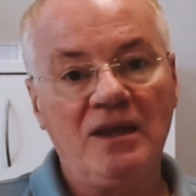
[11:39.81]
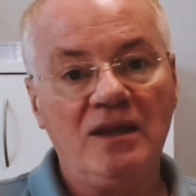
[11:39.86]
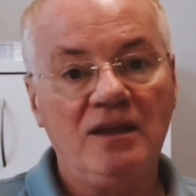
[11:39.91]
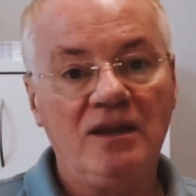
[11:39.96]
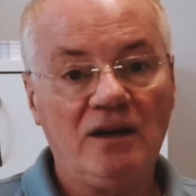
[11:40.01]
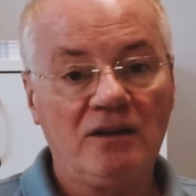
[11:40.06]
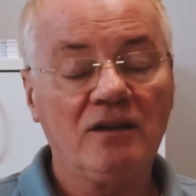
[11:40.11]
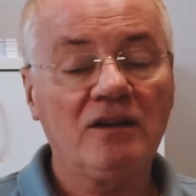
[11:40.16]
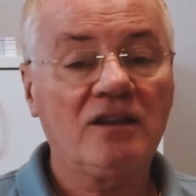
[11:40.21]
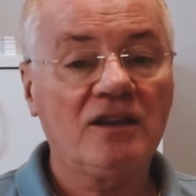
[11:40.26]

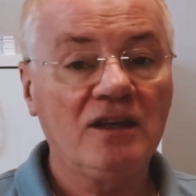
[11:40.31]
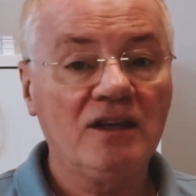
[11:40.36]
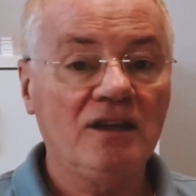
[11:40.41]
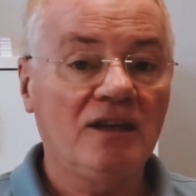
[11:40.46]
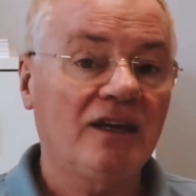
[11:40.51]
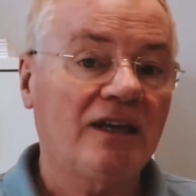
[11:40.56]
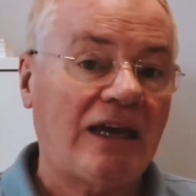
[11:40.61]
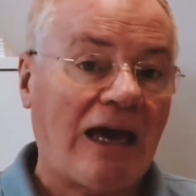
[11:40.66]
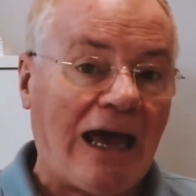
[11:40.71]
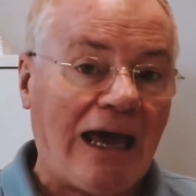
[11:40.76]
The other thing
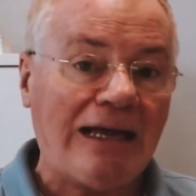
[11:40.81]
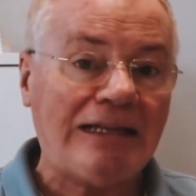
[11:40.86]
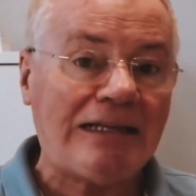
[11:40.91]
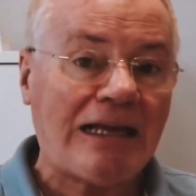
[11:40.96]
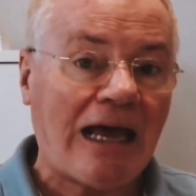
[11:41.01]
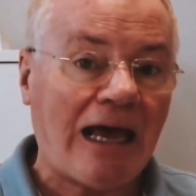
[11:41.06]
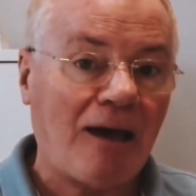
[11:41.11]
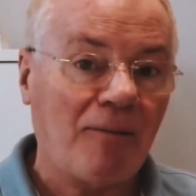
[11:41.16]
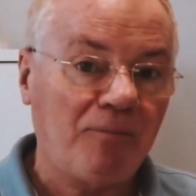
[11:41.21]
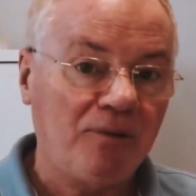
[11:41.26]
that can
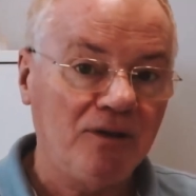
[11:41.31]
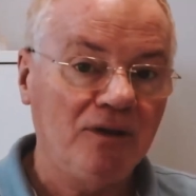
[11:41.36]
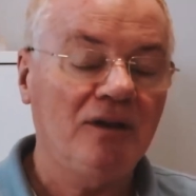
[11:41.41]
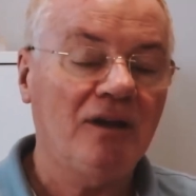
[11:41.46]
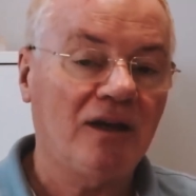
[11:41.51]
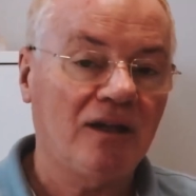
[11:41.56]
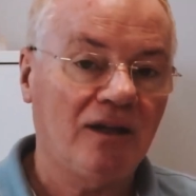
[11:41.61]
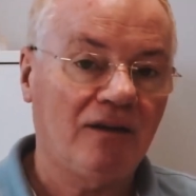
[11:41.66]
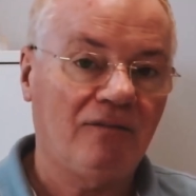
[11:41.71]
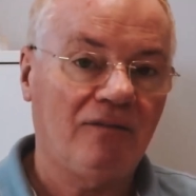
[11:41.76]
happen,
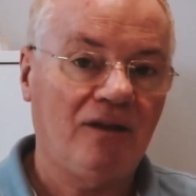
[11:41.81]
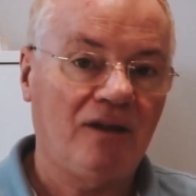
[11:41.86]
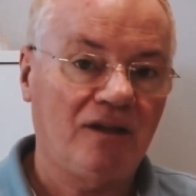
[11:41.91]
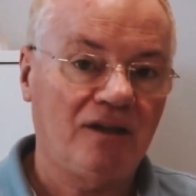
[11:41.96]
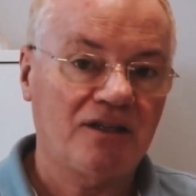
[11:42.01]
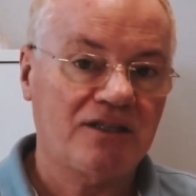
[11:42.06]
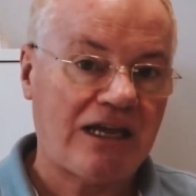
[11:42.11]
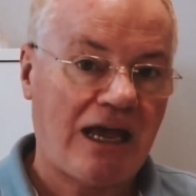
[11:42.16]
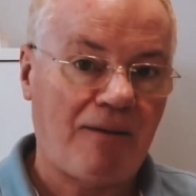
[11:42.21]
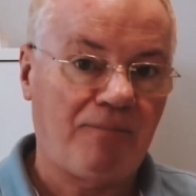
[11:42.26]
and
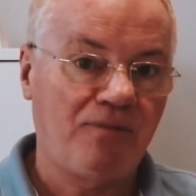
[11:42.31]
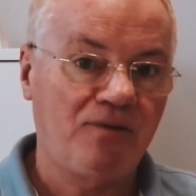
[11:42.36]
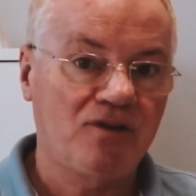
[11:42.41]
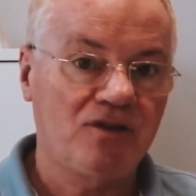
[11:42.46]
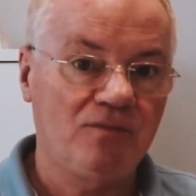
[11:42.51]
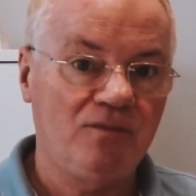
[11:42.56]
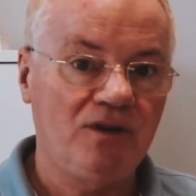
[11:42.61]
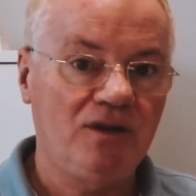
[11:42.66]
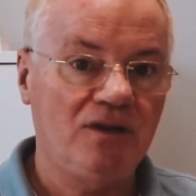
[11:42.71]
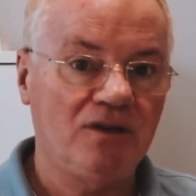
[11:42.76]
it's happened
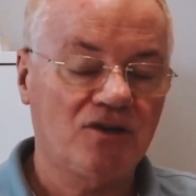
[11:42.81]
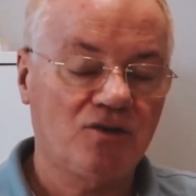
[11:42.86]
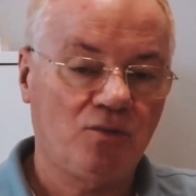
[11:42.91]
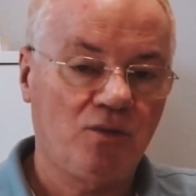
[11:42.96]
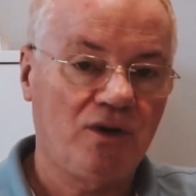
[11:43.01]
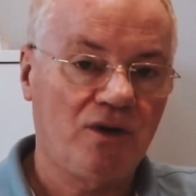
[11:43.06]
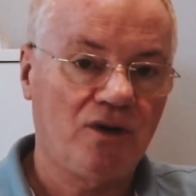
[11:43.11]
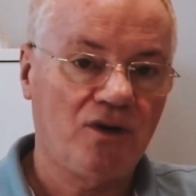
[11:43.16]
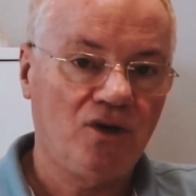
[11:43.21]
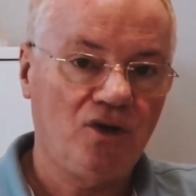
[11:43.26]
to me, is
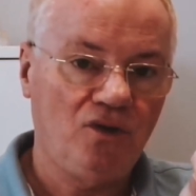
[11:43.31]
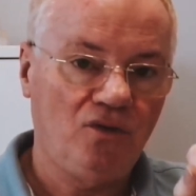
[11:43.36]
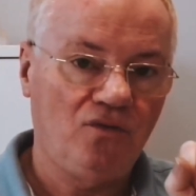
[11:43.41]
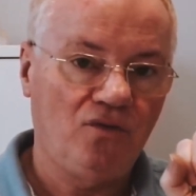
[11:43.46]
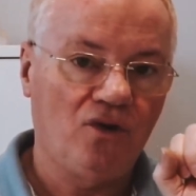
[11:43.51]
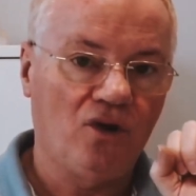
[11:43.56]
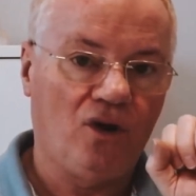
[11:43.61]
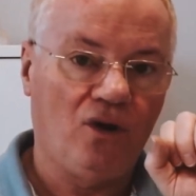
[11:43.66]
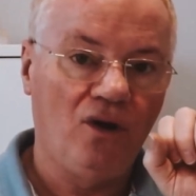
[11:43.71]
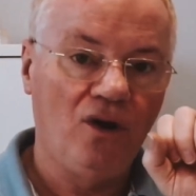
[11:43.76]
where
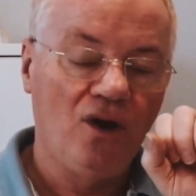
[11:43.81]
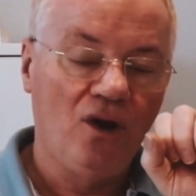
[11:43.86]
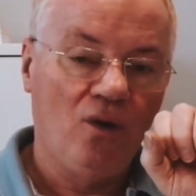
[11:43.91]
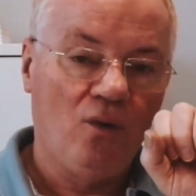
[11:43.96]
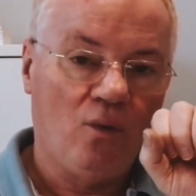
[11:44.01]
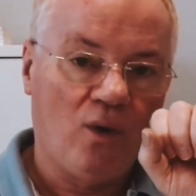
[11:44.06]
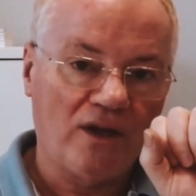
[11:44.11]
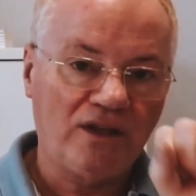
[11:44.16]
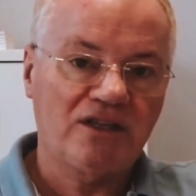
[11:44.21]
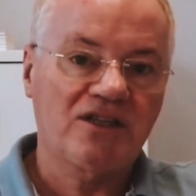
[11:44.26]
you've got
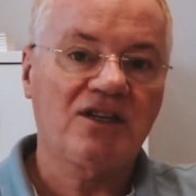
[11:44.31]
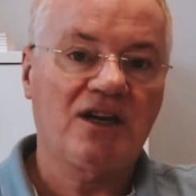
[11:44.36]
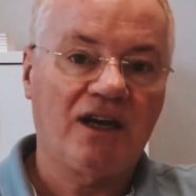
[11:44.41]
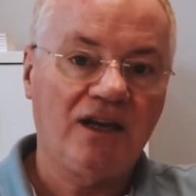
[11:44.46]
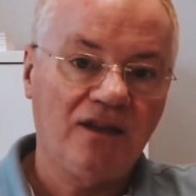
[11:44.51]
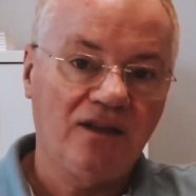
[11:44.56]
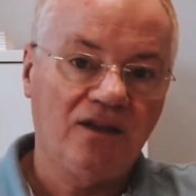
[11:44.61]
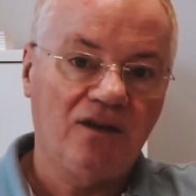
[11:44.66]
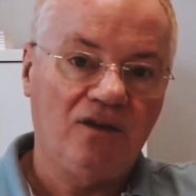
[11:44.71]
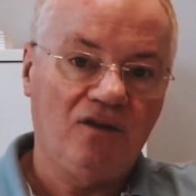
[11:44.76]
one
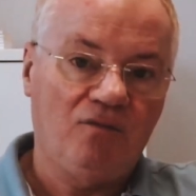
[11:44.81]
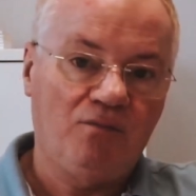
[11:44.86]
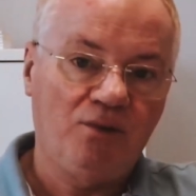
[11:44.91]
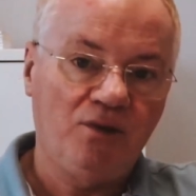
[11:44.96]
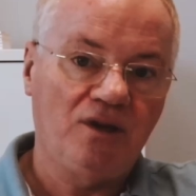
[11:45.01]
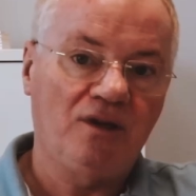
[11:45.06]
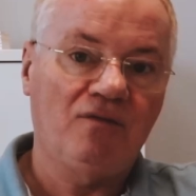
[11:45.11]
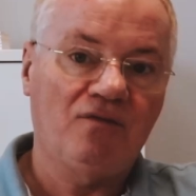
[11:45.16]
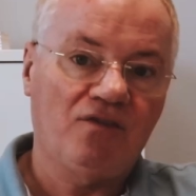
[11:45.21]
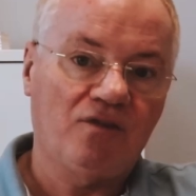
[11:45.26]
site that you
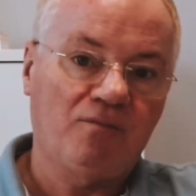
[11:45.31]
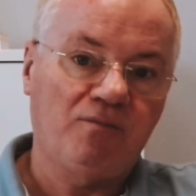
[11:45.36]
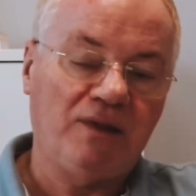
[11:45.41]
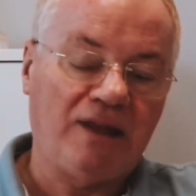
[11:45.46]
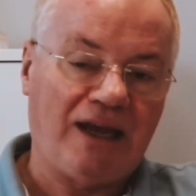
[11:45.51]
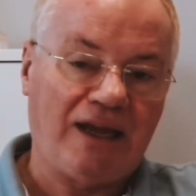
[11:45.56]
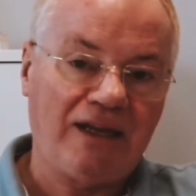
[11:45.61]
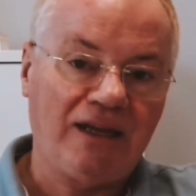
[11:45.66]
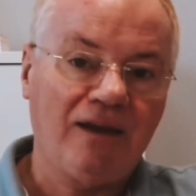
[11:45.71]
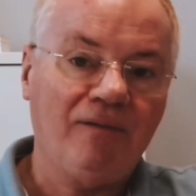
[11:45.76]
put in for
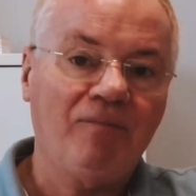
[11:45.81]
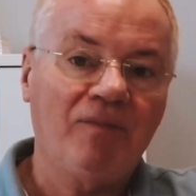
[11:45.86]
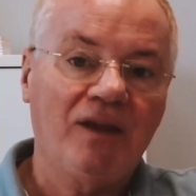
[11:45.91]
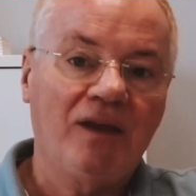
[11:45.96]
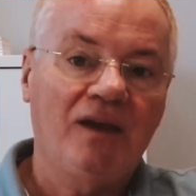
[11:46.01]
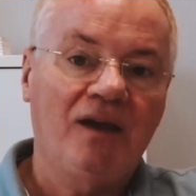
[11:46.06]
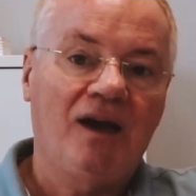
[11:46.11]
planning,